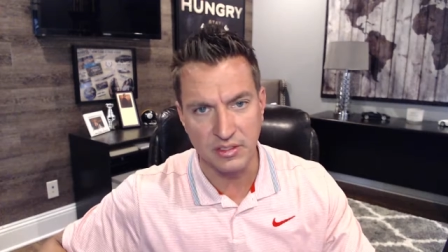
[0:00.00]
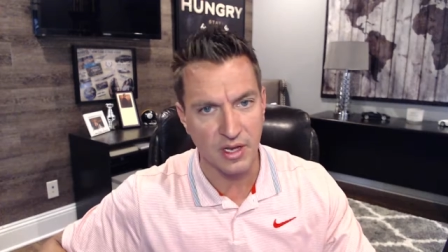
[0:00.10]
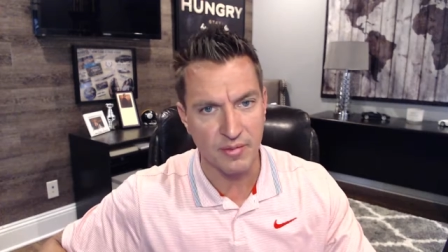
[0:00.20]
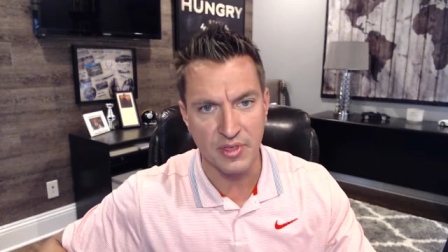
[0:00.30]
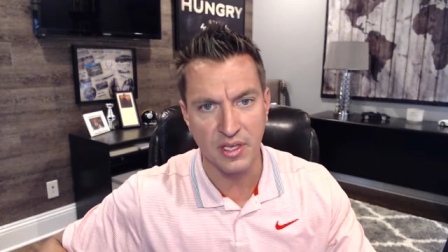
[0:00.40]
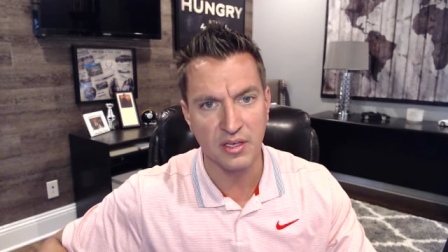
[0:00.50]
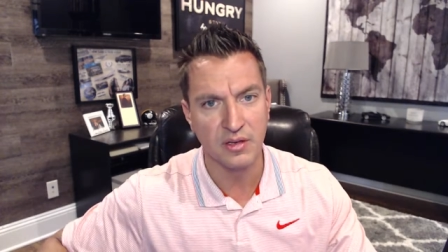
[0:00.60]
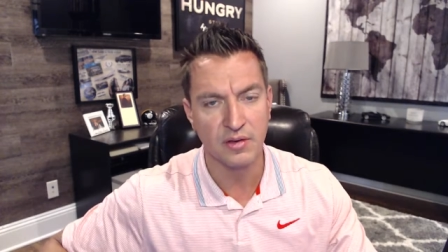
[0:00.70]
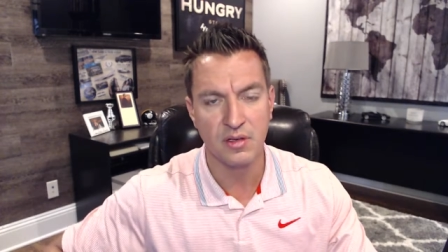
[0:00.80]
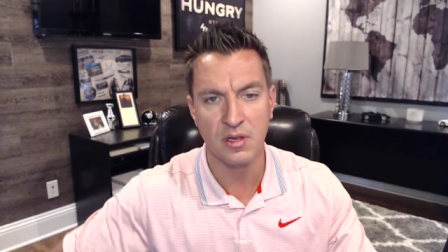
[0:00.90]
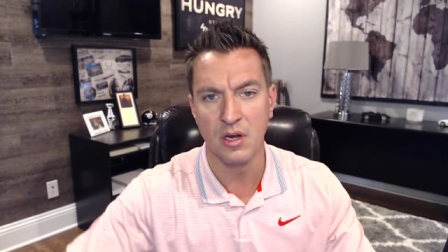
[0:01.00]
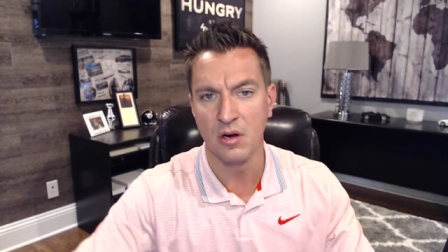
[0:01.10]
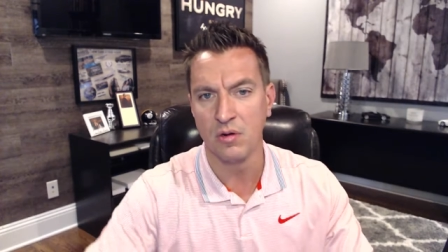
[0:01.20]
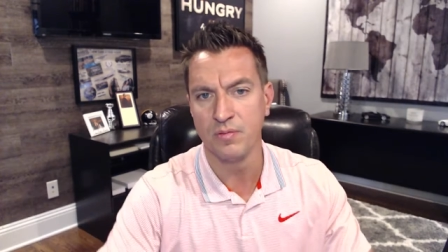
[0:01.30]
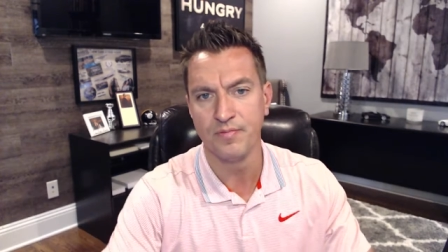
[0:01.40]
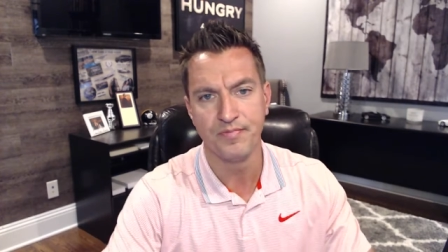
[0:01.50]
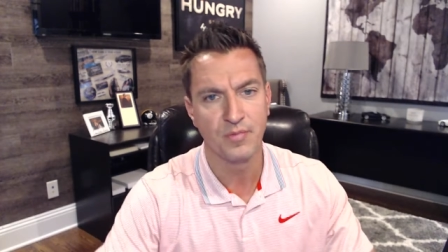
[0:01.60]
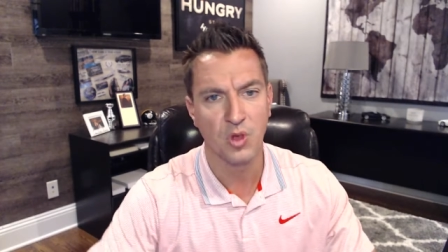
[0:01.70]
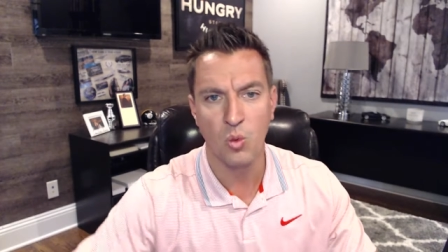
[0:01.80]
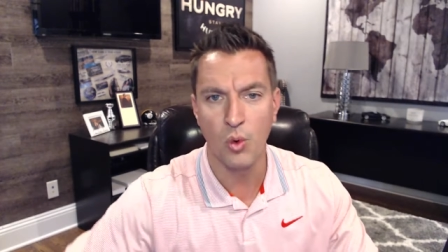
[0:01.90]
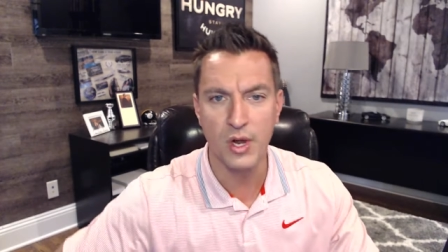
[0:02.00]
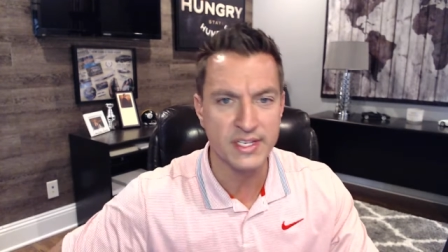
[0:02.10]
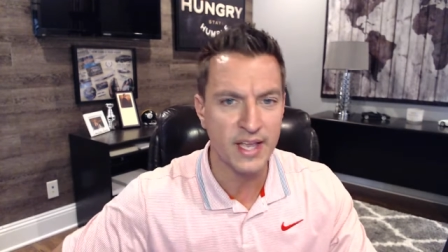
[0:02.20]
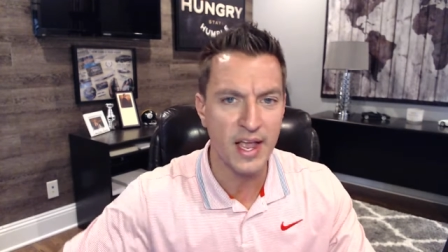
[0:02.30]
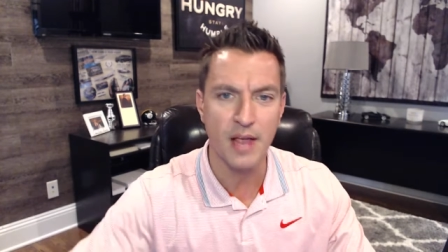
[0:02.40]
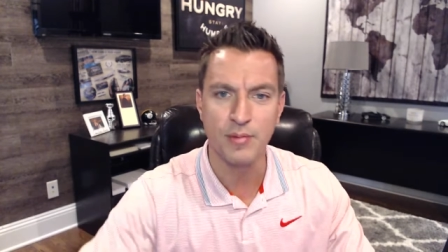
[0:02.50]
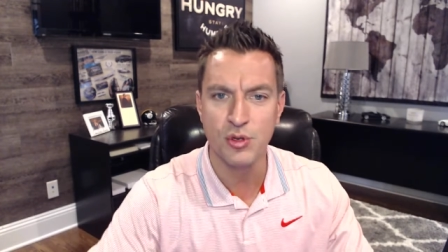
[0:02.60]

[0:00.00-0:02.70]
something, you know, one time,